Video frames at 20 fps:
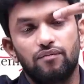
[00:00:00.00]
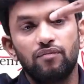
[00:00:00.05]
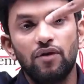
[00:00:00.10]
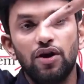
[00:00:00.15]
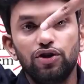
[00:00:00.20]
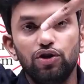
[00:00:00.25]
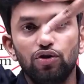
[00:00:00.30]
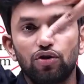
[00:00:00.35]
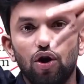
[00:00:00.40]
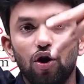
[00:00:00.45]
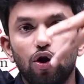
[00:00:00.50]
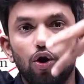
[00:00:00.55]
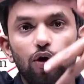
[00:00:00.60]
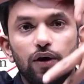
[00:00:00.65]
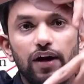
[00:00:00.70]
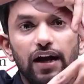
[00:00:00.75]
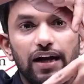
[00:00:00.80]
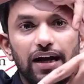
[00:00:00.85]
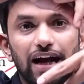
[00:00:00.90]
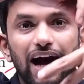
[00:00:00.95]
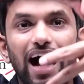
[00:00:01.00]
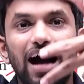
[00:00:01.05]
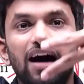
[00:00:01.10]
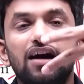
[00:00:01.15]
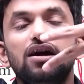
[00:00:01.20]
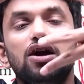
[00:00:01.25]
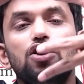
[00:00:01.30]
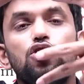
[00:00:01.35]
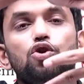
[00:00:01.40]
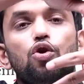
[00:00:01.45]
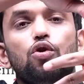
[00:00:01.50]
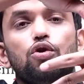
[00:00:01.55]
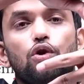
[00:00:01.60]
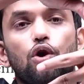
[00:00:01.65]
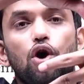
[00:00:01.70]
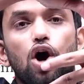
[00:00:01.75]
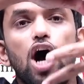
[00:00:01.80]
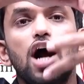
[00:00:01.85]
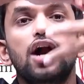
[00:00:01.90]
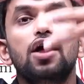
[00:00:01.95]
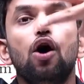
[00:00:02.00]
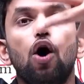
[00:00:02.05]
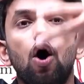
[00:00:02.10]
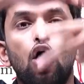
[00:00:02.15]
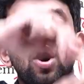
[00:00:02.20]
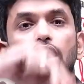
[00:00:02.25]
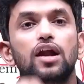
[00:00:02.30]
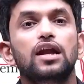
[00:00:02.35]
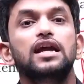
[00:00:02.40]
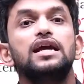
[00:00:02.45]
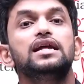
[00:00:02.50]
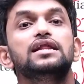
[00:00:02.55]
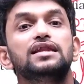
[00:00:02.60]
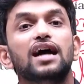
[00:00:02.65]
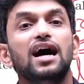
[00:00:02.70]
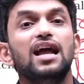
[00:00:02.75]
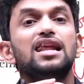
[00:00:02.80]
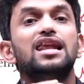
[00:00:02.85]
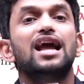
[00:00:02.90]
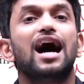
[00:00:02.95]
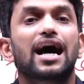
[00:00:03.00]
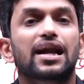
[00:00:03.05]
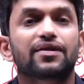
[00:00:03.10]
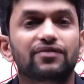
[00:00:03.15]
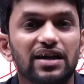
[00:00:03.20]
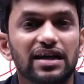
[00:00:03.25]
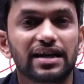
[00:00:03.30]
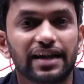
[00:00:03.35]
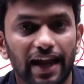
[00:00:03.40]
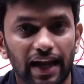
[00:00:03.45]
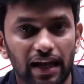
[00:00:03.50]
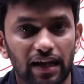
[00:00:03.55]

Urochordata notochord only in the larval tail,